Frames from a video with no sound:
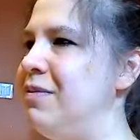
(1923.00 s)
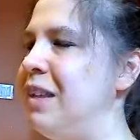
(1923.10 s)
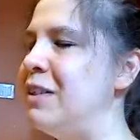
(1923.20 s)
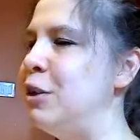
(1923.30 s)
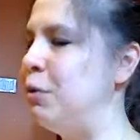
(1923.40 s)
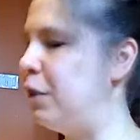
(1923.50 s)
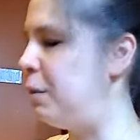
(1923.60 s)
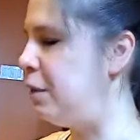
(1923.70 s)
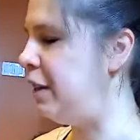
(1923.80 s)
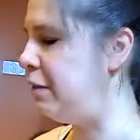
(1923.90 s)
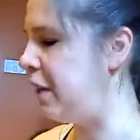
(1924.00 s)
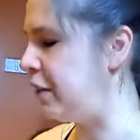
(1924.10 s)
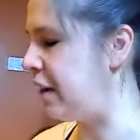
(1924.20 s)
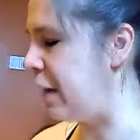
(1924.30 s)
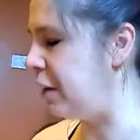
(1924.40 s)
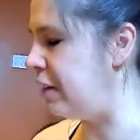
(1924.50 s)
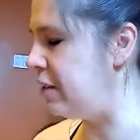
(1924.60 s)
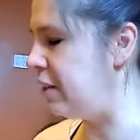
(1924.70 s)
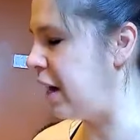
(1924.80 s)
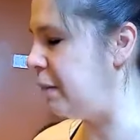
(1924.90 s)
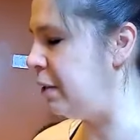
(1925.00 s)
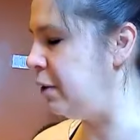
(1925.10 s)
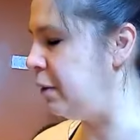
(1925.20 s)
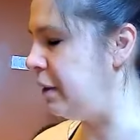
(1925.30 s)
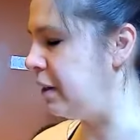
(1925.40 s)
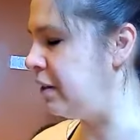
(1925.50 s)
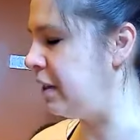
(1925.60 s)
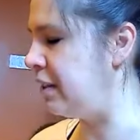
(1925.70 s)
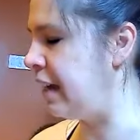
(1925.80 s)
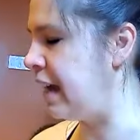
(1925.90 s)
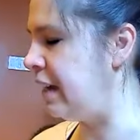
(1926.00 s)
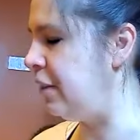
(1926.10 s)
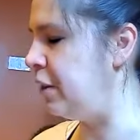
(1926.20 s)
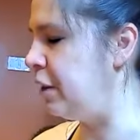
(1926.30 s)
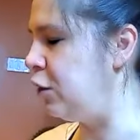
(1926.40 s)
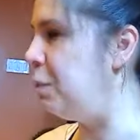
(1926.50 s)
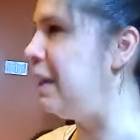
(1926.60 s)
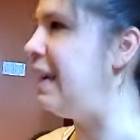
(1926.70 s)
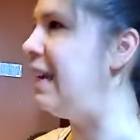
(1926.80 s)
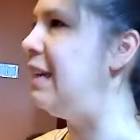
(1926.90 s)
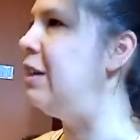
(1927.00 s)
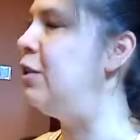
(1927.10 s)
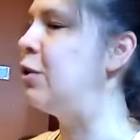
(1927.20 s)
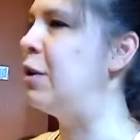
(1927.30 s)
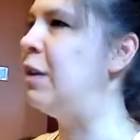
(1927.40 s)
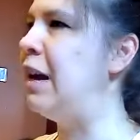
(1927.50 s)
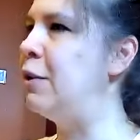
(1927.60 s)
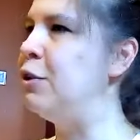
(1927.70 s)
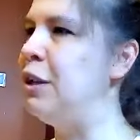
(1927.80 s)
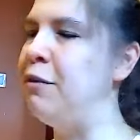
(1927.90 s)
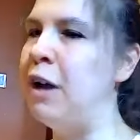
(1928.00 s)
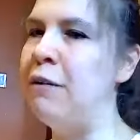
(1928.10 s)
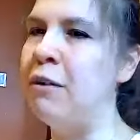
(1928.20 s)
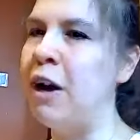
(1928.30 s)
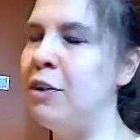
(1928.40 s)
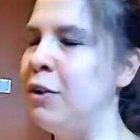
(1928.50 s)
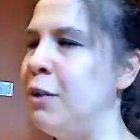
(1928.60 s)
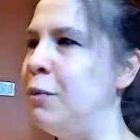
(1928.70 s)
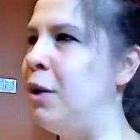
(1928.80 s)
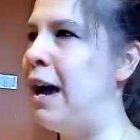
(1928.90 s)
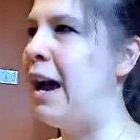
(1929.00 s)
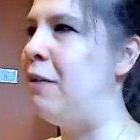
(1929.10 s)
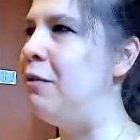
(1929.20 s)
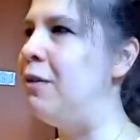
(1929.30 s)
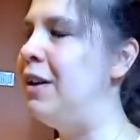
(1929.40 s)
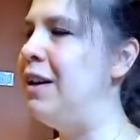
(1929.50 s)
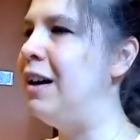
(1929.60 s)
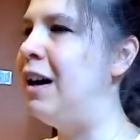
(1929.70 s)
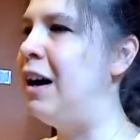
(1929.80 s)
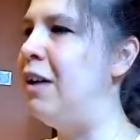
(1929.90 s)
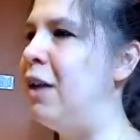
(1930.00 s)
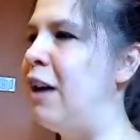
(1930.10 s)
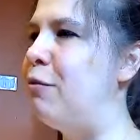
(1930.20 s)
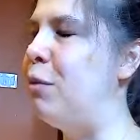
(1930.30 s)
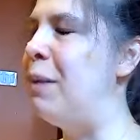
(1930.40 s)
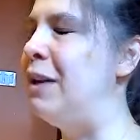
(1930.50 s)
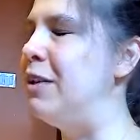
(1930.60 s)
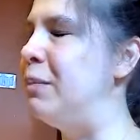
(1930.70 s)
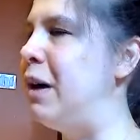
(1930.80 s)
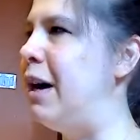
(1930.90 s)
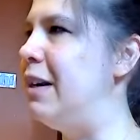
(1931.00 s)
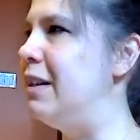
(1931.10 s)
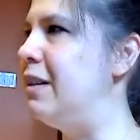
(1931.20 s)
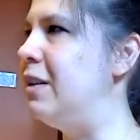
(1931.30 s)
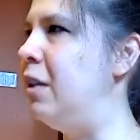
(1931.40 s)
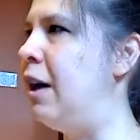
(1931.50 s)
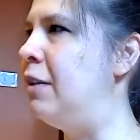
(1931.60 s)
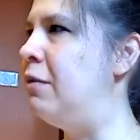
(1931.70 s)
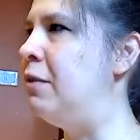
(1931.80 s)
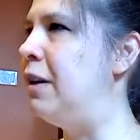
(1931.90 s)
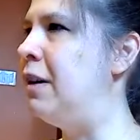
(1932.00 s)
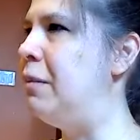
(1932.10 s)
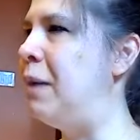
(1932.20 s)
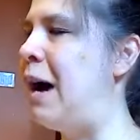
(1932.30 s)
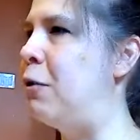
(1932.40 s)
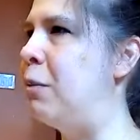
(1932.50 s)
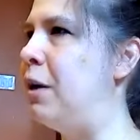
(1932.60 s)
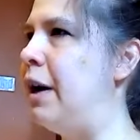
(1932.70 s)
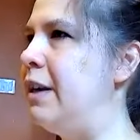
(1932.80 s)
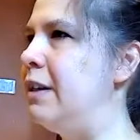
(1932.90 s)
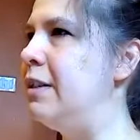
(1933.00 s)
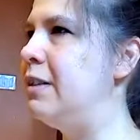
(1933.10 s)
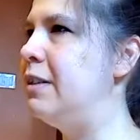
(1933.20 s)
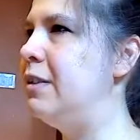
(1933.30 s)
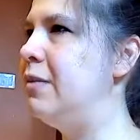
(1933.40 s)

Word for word: And I still really believe that, that now is the time to do it because they say anything that you begin during the energy of Navaratri will have uh, a lot of momentum behind it, a lot of uh, power behind it.